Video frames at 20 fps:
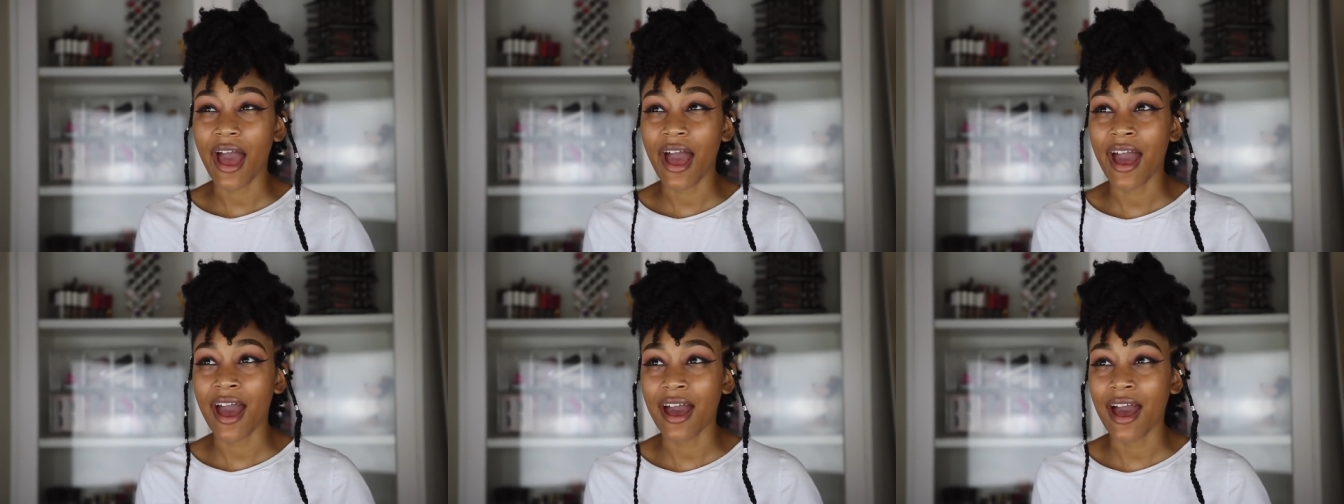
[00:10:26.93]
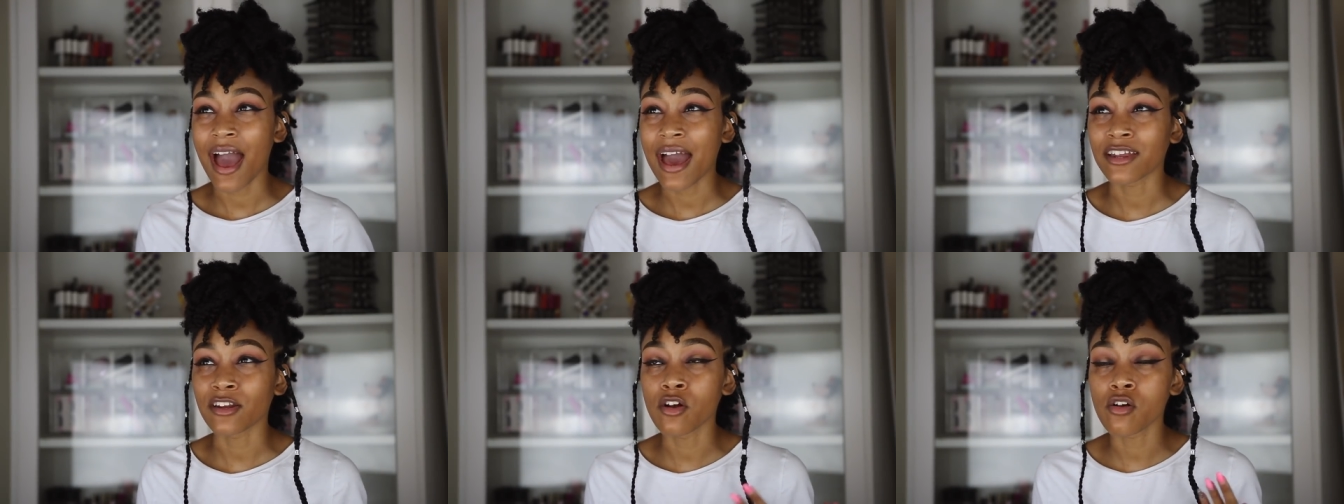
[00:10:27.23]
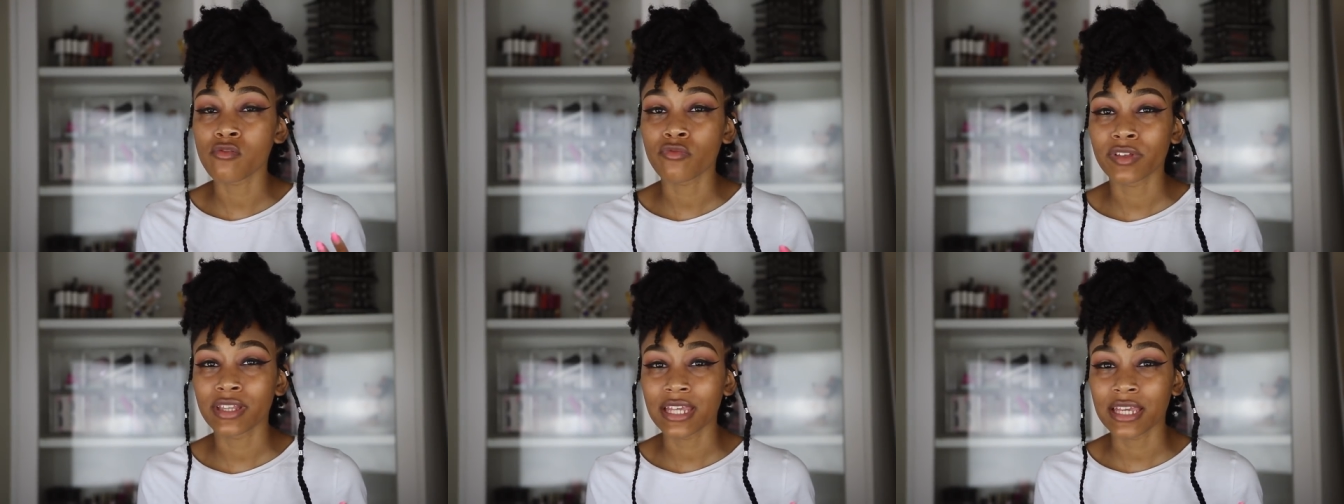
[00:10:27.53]
I
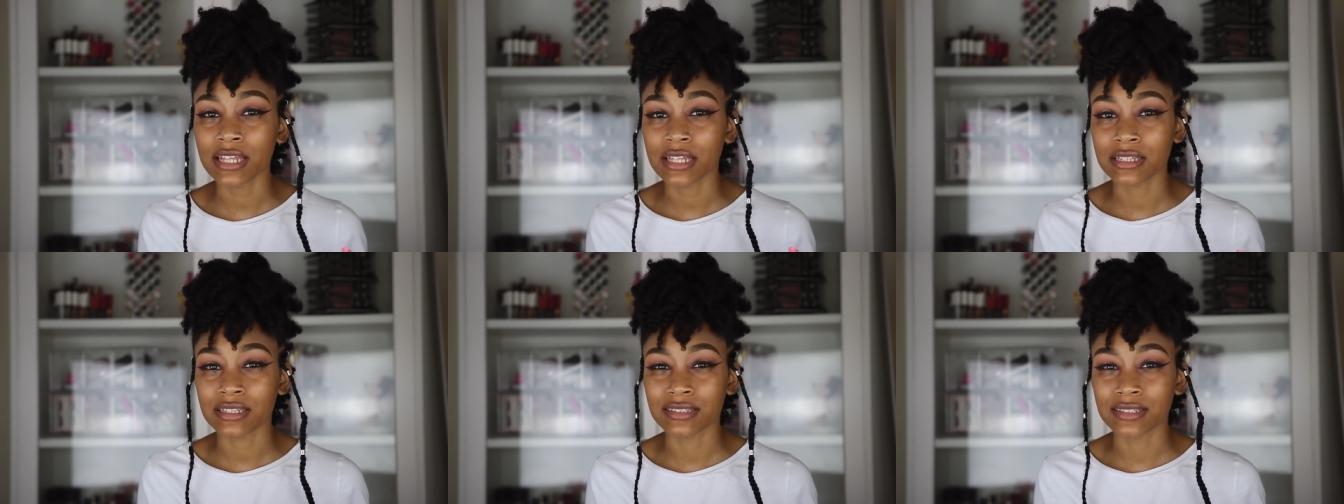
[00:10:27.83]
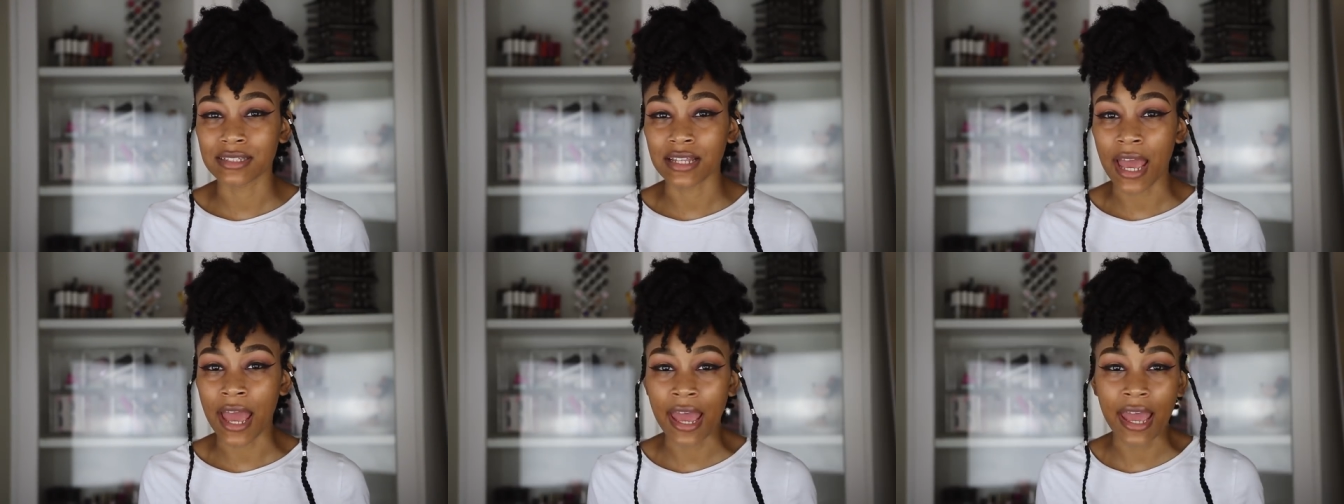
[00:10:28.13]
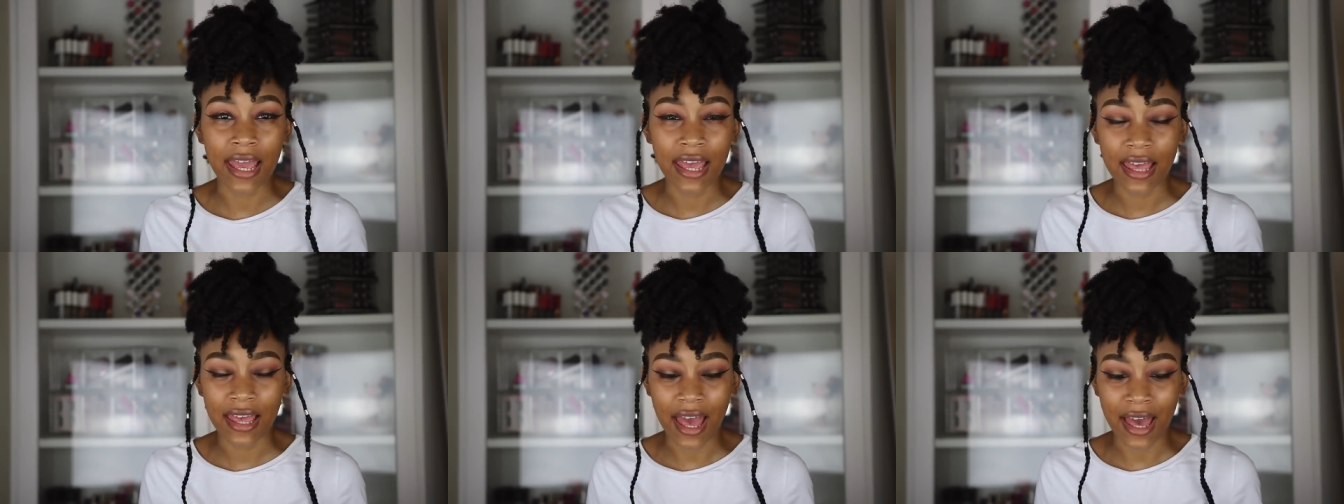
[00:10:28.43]
don't really
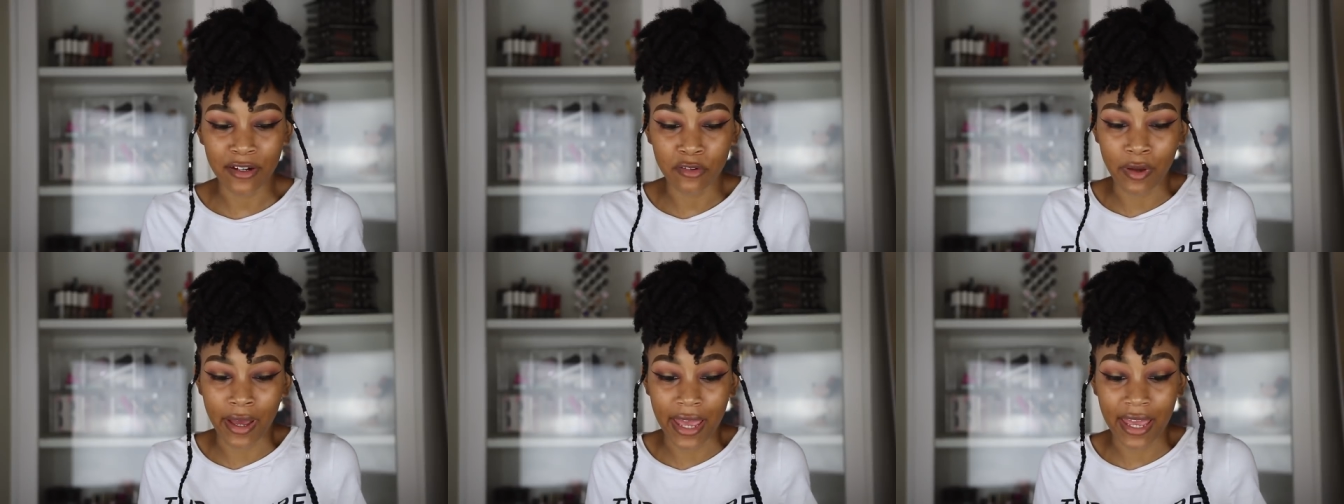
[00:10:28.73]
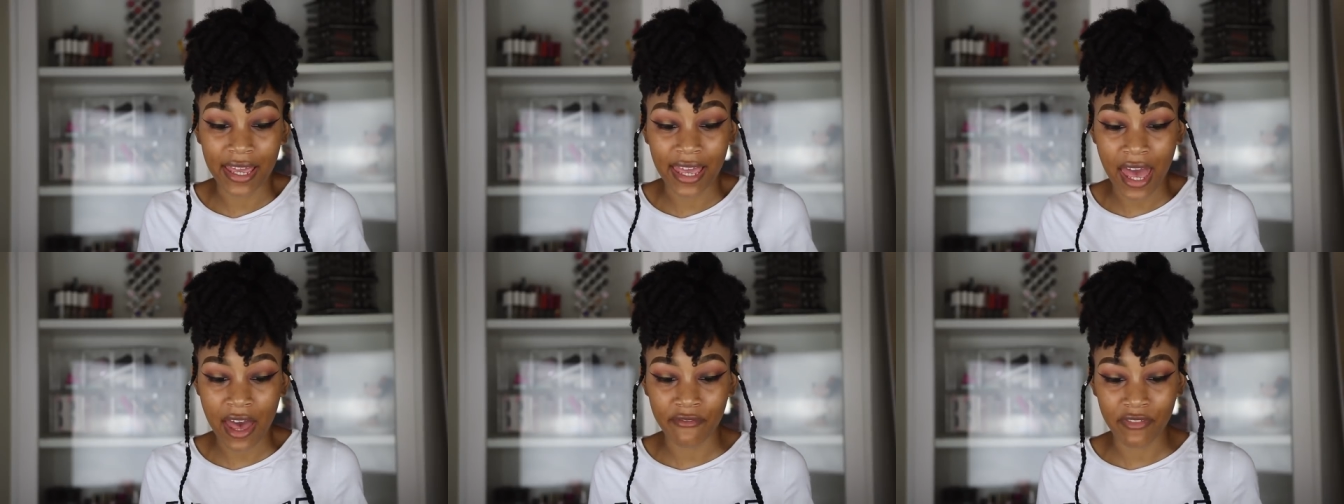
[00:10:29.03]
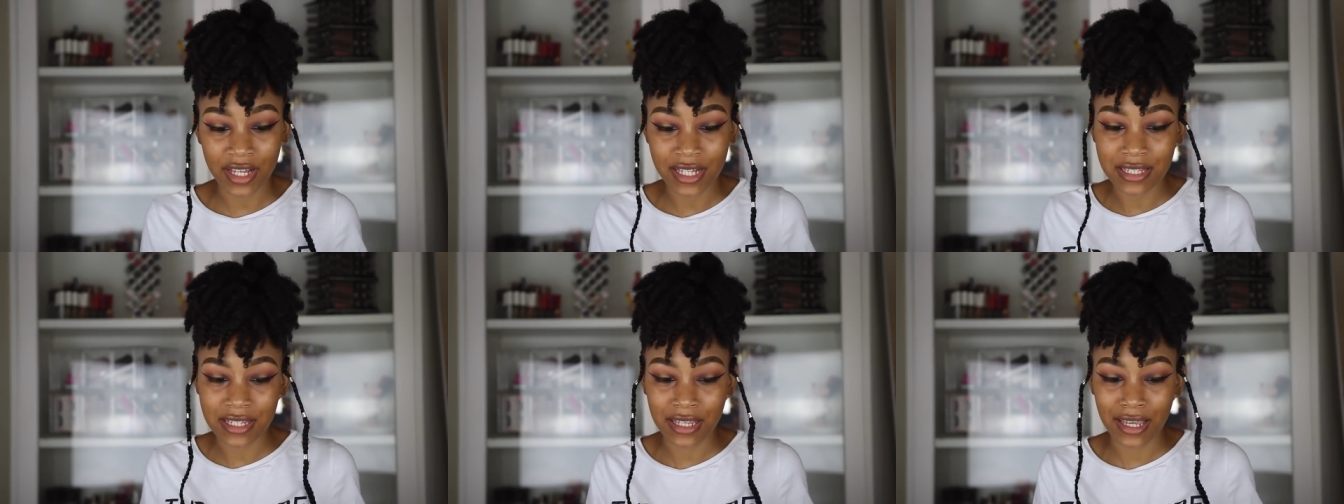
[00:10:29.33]
hate, I don't hate Kat
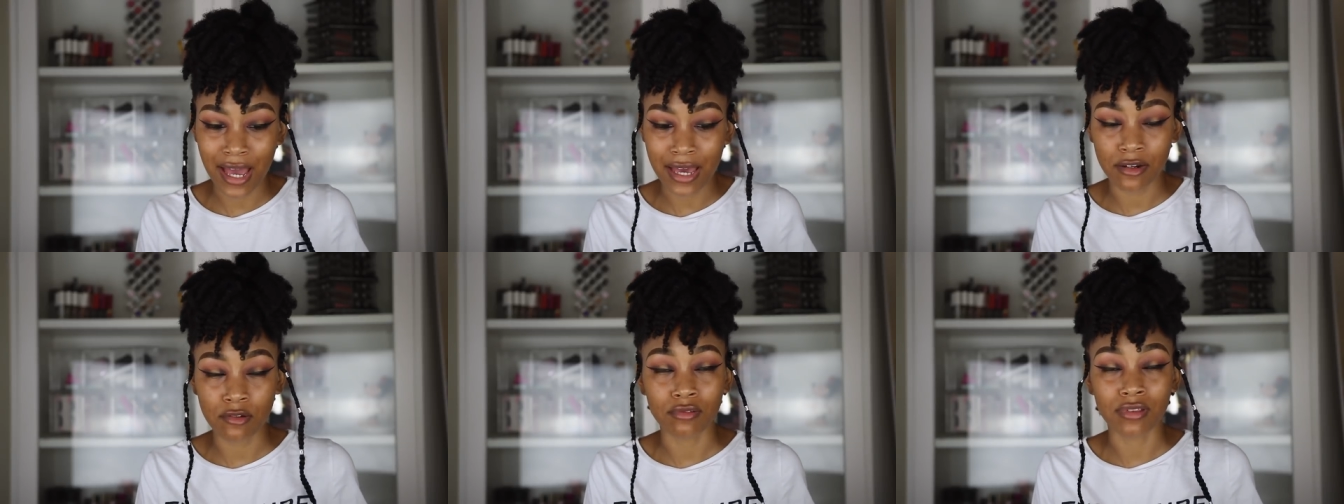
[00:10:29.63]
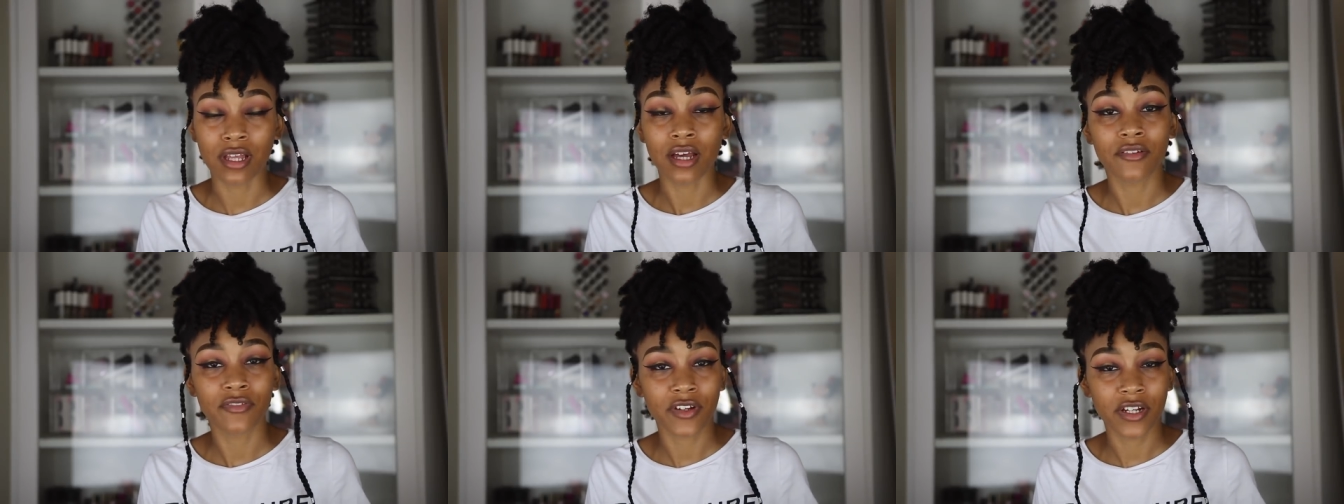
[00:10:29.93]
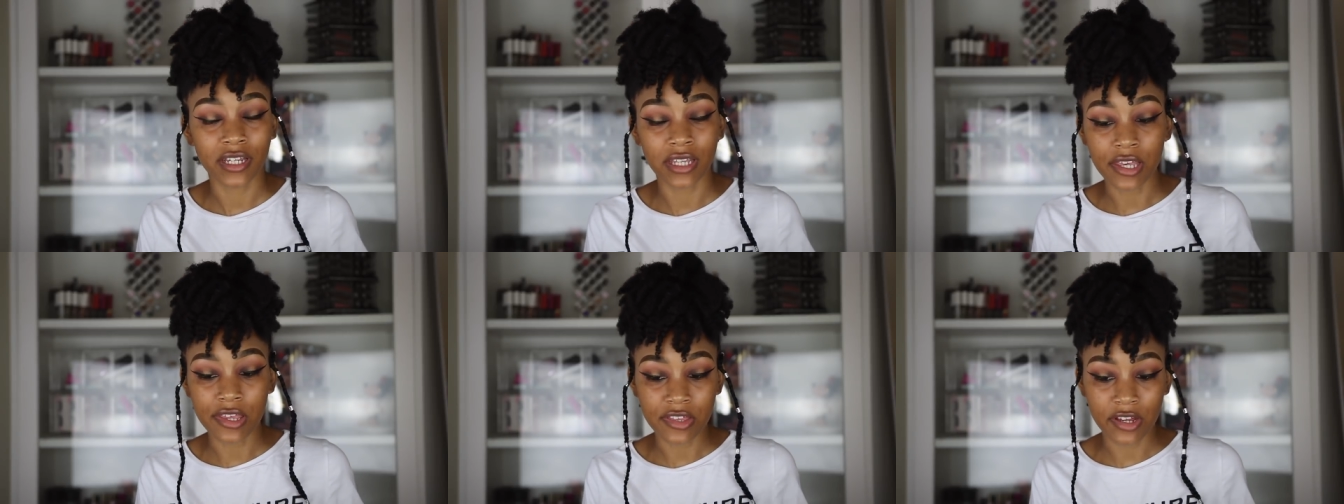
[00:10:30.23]
Von D. I don't love her
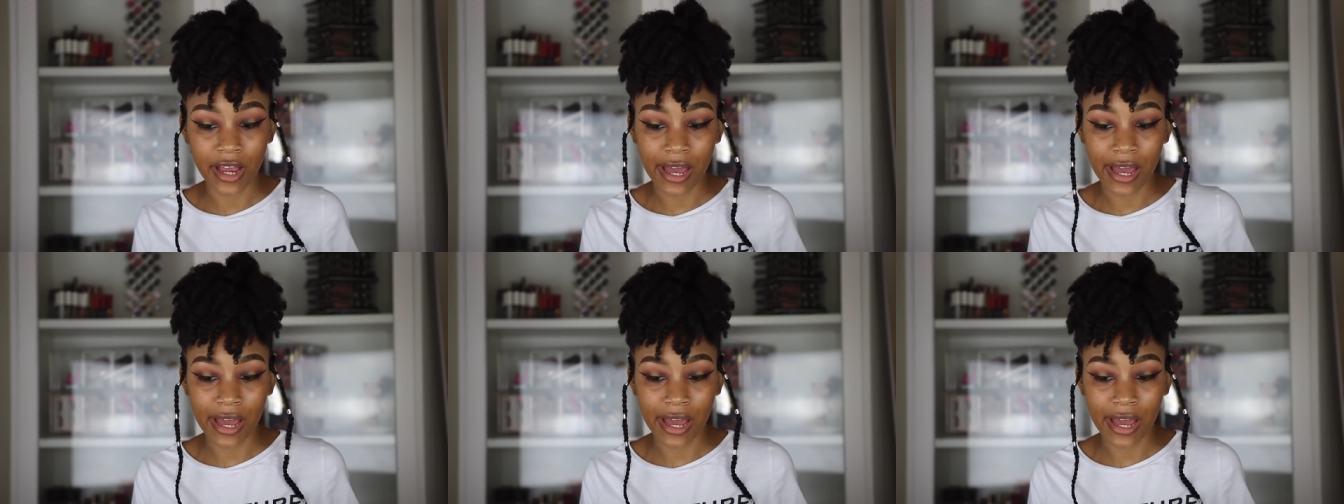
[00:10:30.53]
either.